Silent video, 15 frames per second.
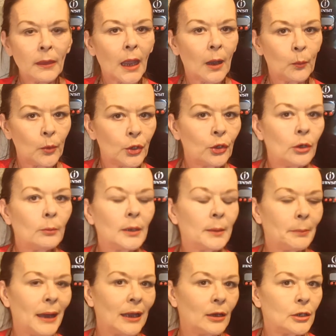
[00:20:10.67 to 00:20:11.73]
And we normally
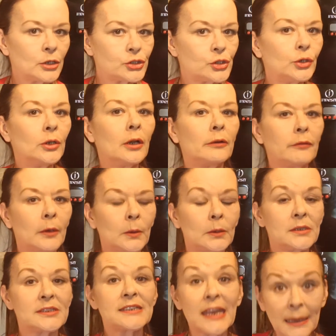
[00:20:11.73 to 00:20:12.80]
buy our toilet
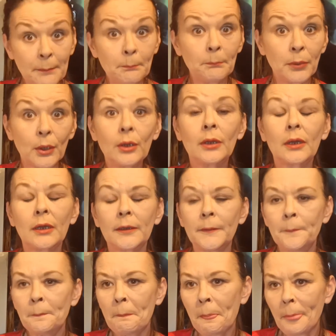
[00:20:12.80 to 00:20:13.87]
rolls in bulk,
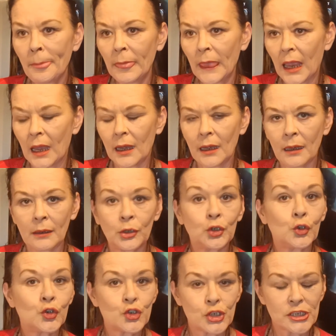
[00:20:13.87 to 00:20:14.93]

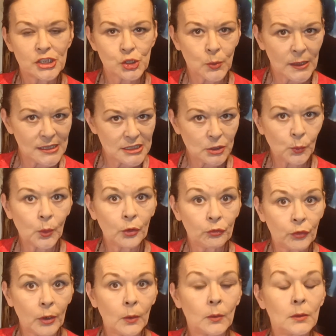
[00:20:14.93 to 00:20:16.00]
121
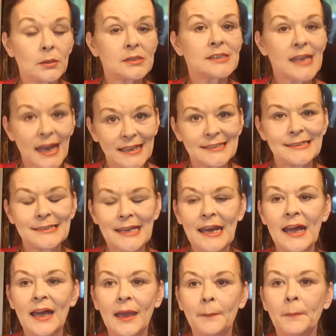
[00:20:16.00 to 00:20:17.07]
rolls at a
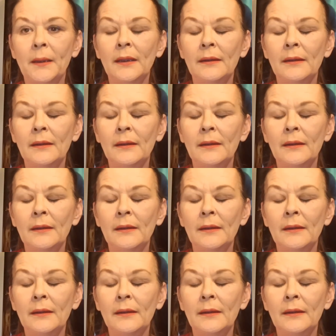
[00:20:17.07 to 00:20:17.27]
time.